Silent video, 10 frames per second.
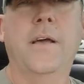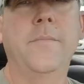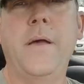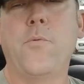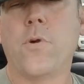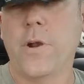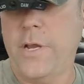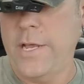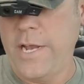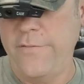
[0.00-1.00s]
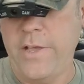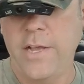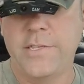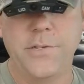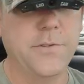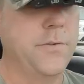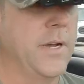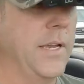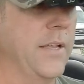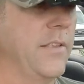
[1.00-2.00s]
I'm at work and I've got
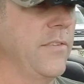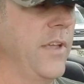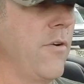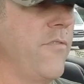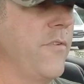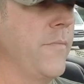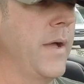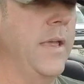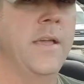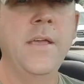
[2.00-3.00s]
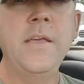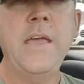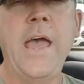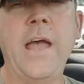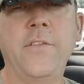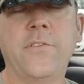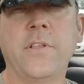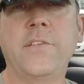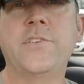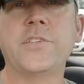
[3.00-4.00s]
to get this thing off of my hat. So
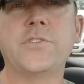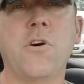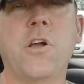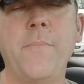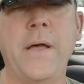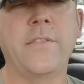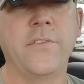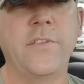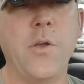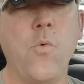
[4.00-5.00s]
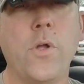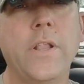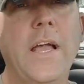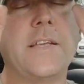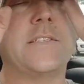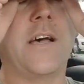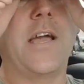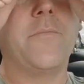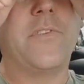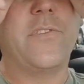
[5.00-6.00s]
let's just talk about this thing one last
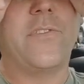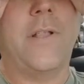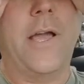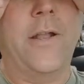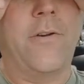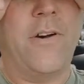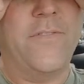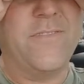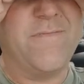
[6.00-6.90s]
time. Let's just slide it off.